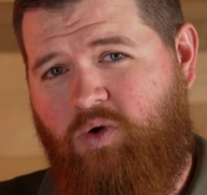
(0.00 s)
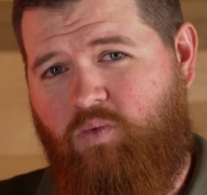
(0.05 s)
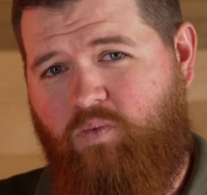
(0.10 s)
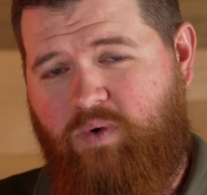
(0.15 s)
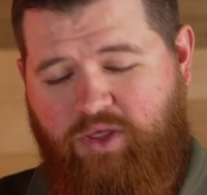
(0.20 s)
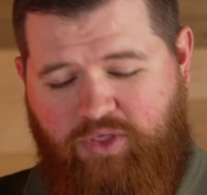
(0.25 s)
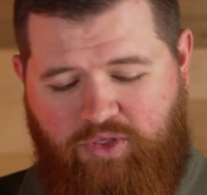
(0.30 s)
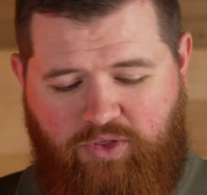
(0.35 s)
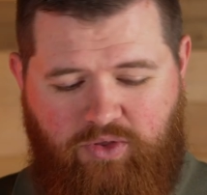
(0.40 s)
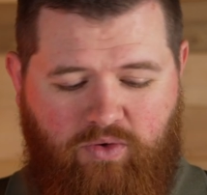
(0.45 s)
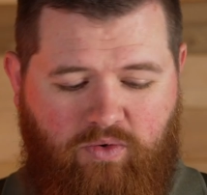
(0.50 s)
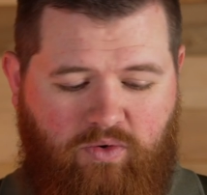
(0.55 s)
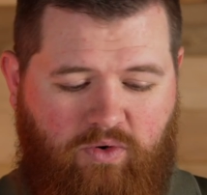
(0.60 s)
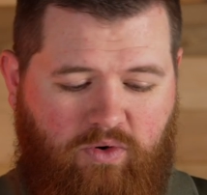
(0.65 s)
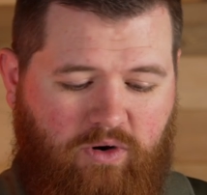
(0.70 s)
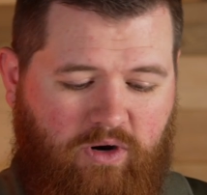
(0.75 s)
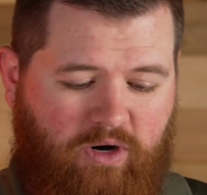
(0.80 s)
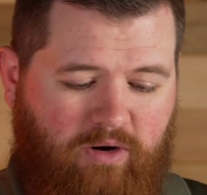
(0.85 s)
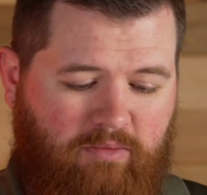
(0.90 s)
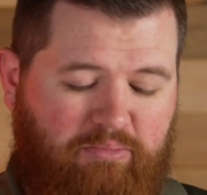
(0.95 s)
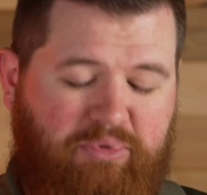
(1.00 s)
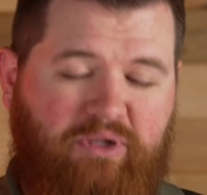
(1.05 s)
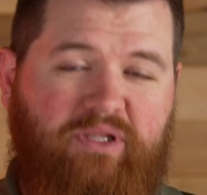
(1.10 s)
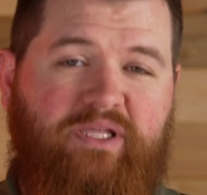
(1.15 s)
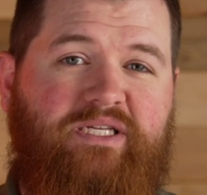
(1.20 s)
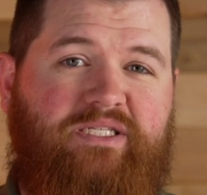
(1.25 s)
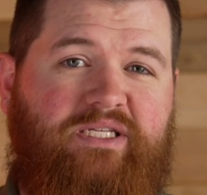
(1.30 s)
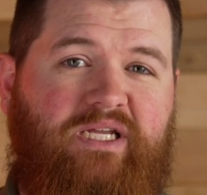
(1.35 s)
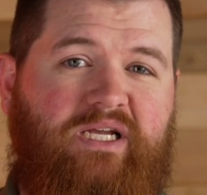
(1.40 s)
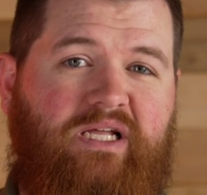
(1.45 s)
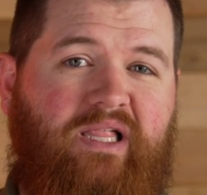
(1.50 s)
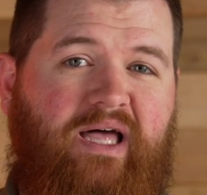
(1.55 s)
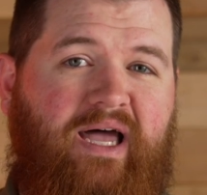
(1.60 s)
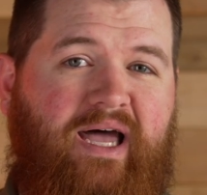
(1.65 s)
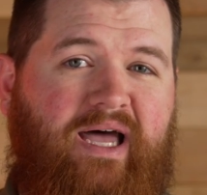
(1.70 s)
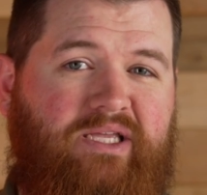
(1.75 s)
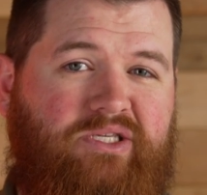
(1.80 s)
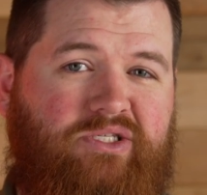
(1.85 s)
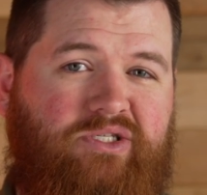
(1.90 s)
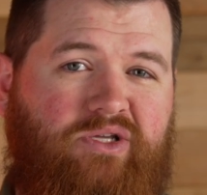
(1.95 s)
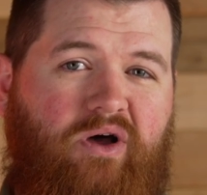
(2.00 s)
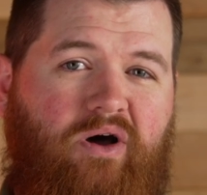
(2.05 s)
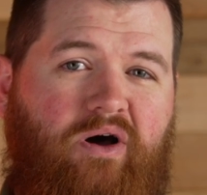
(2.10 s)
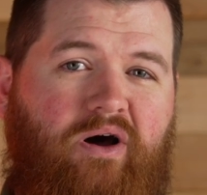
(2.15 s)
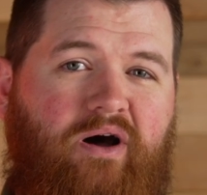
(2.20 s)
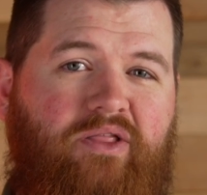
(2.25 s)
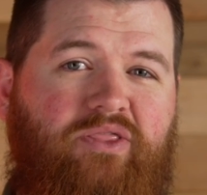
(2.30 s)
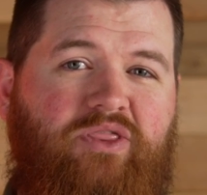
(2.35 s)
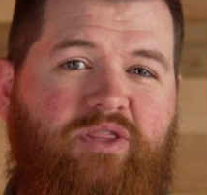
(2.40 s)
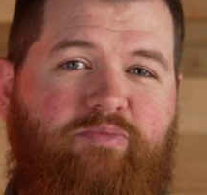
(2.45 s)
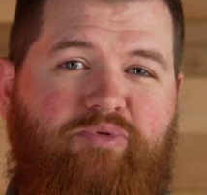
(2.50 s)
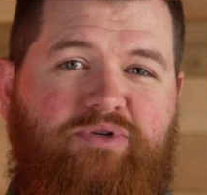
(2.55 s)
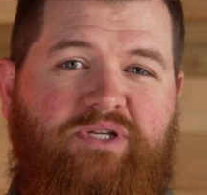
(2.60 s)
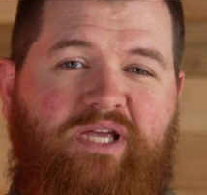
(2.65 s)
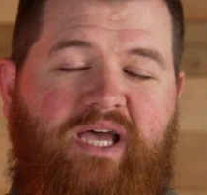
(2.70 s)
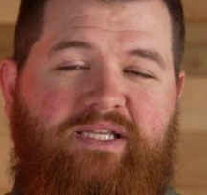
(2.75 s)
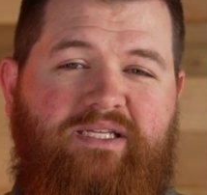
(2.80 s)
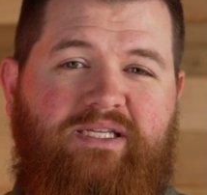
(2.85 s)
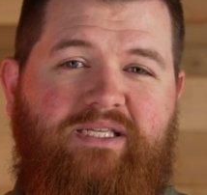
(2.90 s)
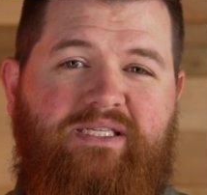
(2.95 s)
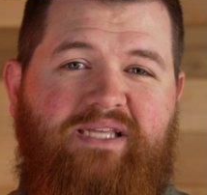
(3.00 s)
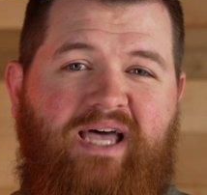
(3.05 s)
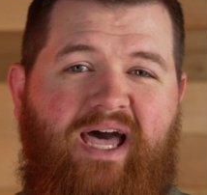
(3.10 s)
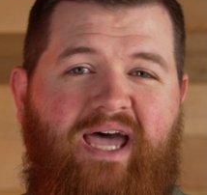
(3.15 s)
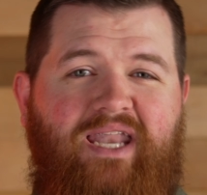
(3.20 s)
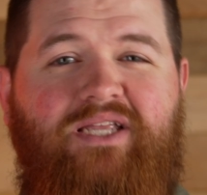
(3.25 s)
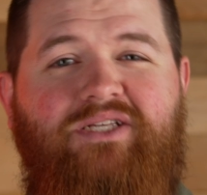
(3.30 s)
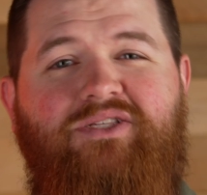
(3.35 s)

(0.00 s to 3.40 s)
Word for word: with your ballistic glass on the protected side.